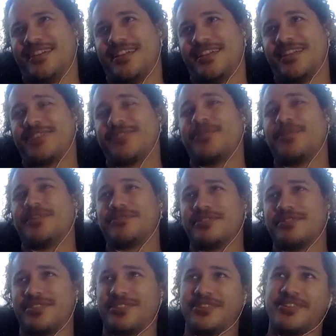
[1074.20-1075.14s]
a
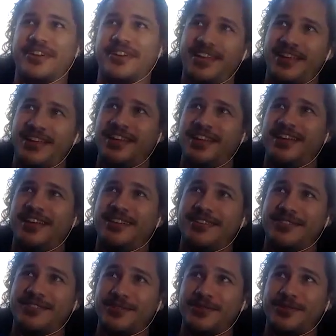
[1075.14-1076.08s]
wonderful story.
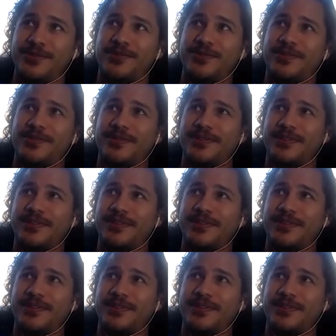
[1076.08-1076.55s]
So